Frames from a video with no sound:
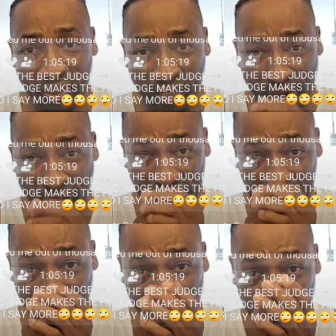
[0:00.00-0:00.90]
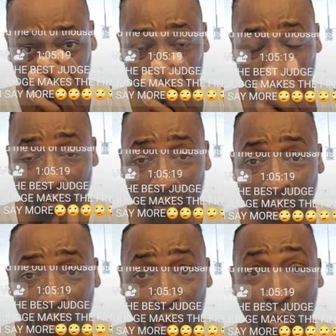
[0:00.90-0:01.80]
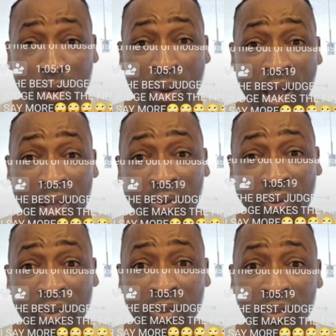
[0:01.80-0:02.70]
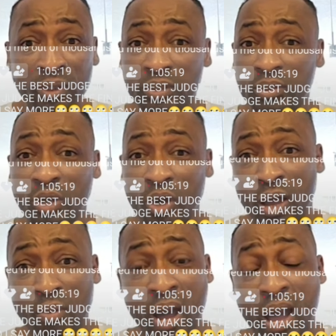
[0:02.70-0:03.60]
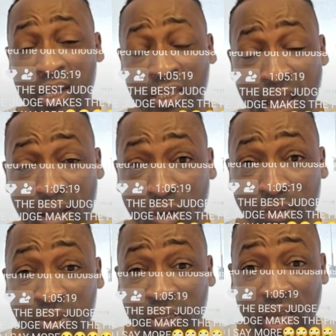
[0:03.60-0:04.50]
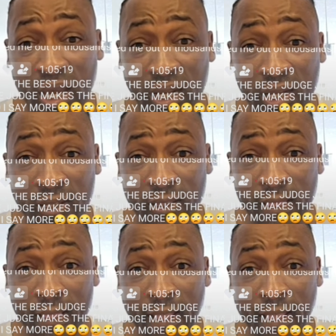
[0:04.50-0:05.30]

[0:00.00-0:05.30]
and interactive with what we do. So I'm all can come together